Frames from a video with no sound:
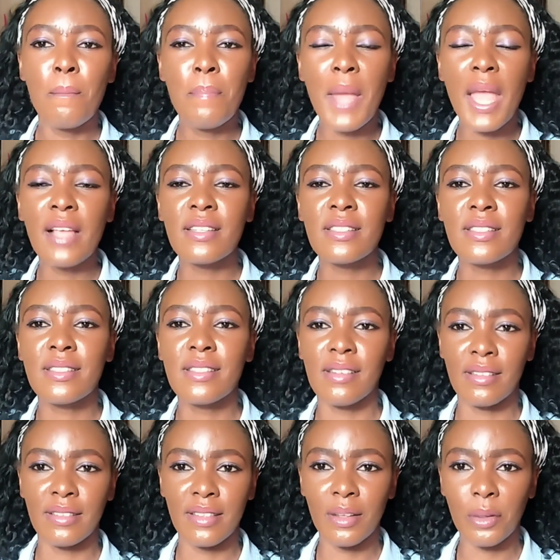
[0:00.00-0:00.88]

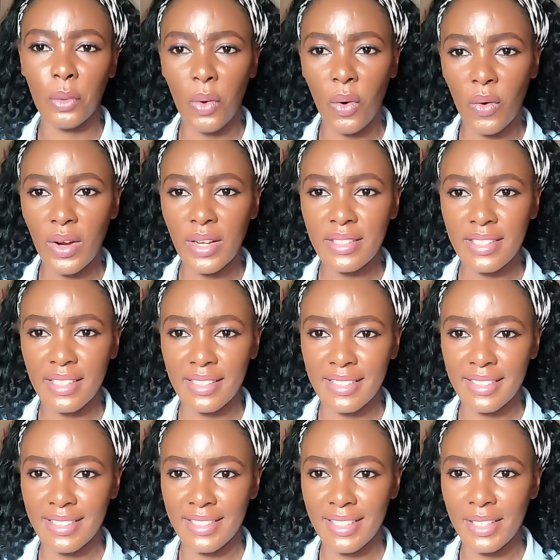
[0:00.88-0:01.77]
based on the current
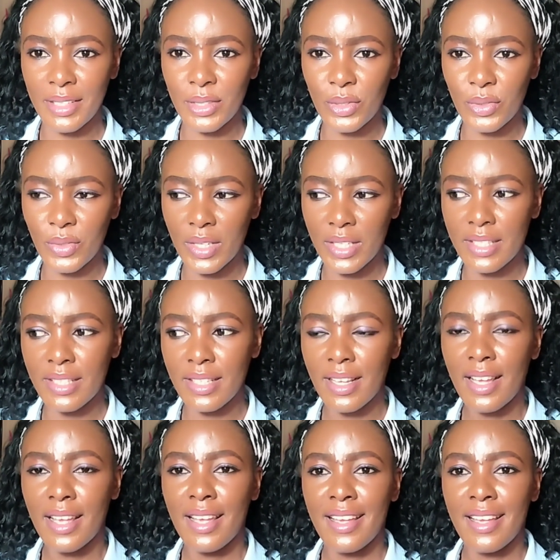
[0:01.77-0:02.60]
exchange rate.